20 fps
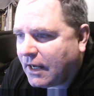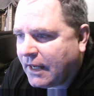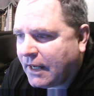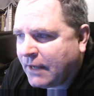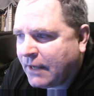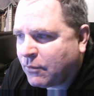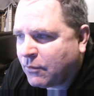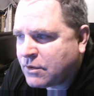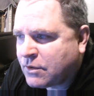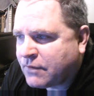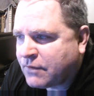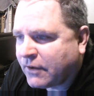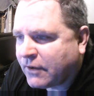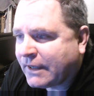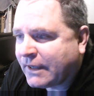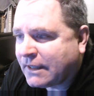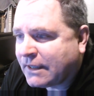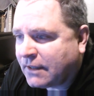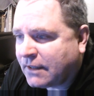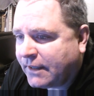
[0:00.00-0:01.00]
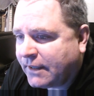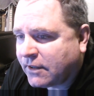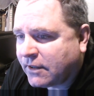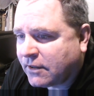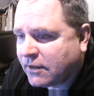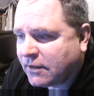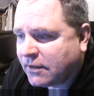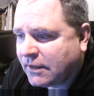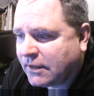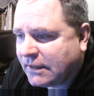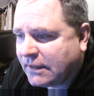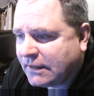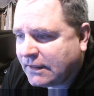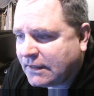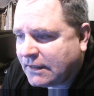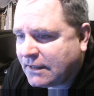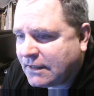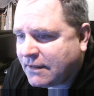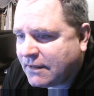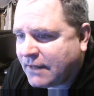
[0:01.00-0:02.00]
it was very clear
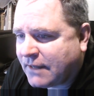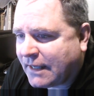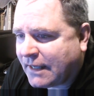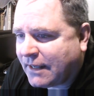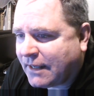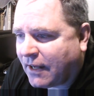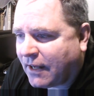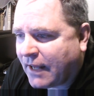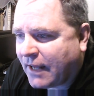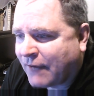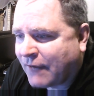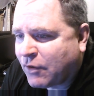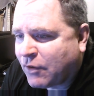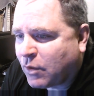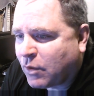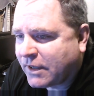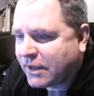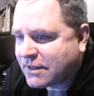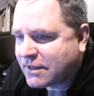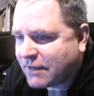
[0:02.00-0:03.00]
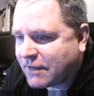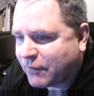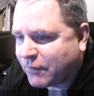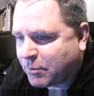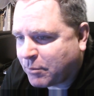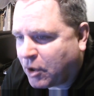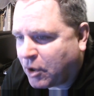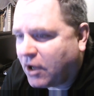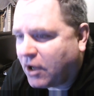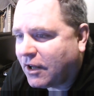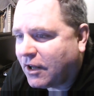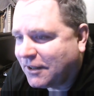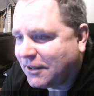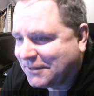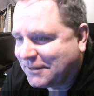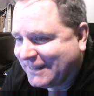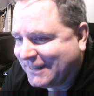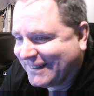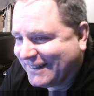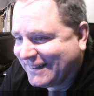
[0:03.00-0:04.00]
that everyone except for Paul